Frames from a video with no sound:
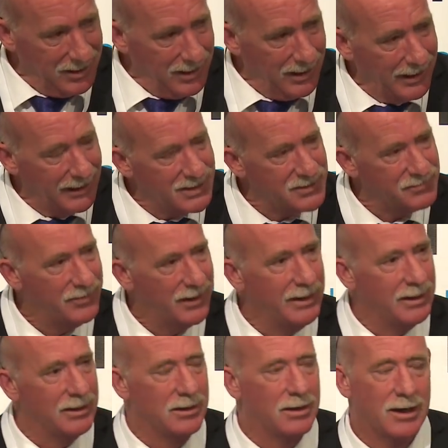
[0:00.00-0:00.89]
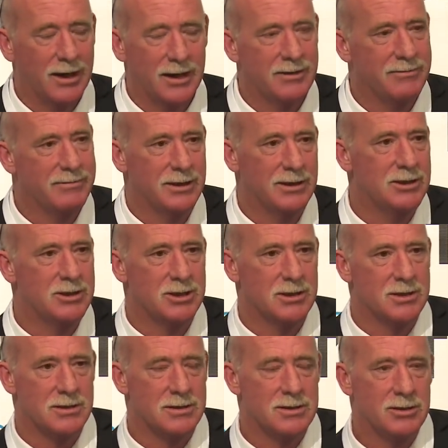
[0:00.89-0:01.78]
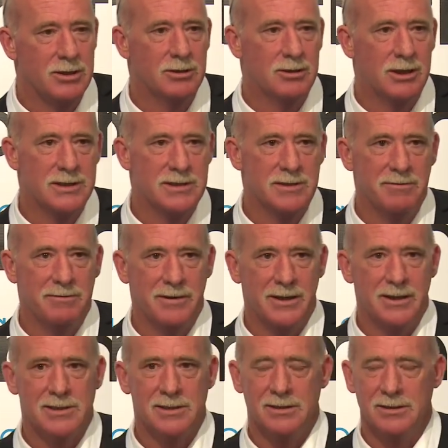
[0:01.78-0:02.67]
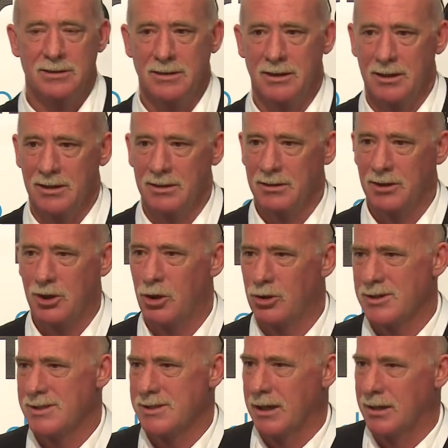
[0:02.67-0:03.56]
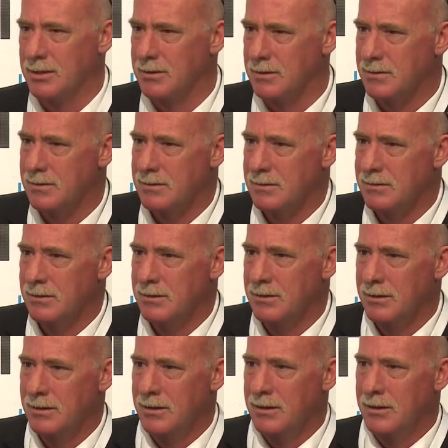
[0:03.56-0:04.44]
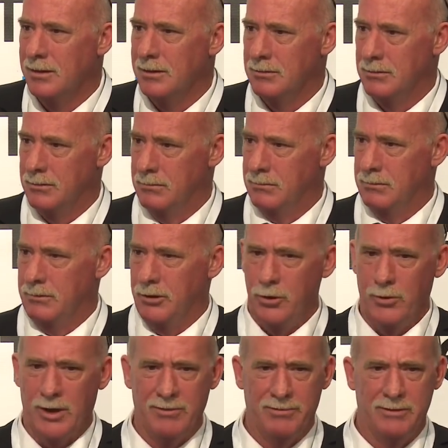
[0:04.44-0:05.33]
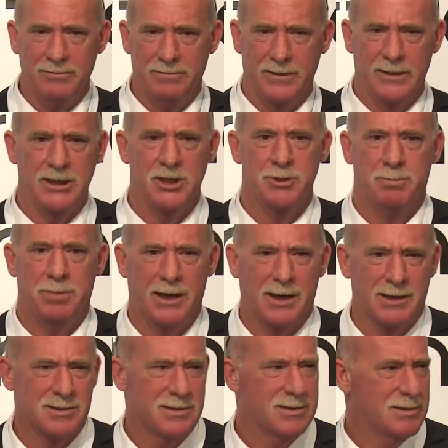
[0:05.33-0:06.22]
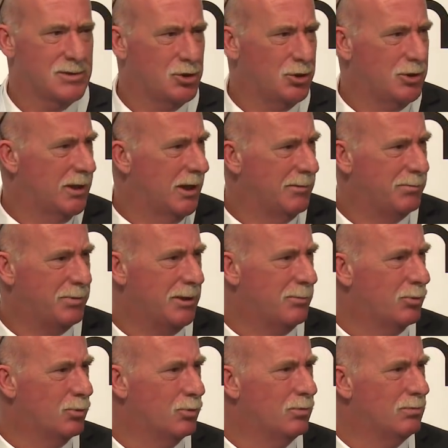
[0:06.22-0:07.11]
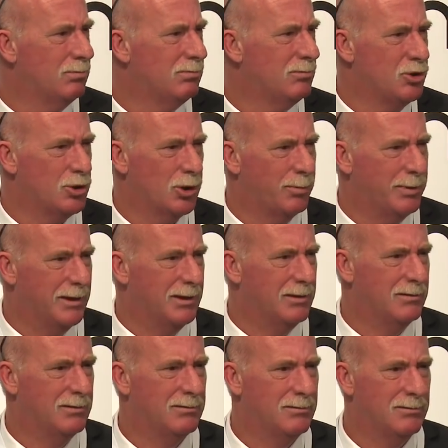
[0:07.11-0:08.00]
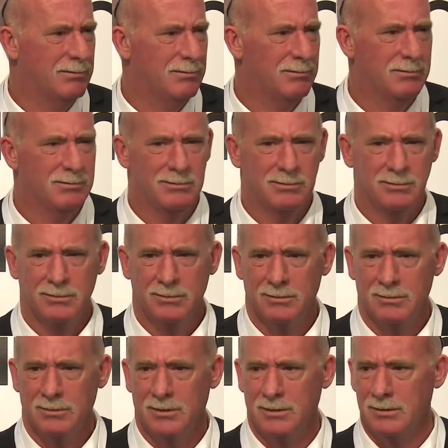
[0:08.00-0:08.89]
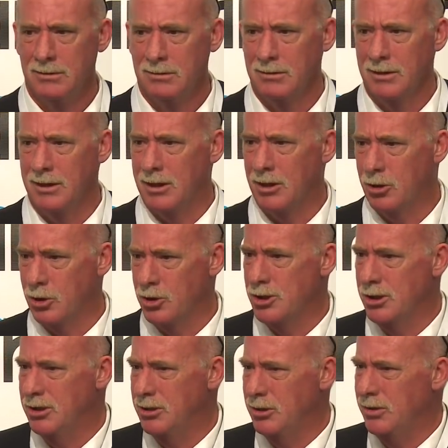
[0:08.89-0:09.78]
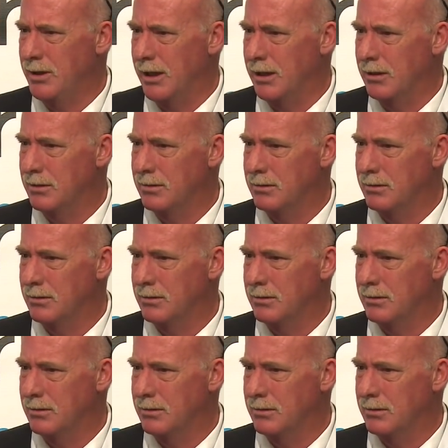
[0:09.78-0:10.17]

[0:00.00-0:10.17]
And it's funny, other villages, you guys invest in cost centres. You have a village bus to take people shopping, and it costs you to do that.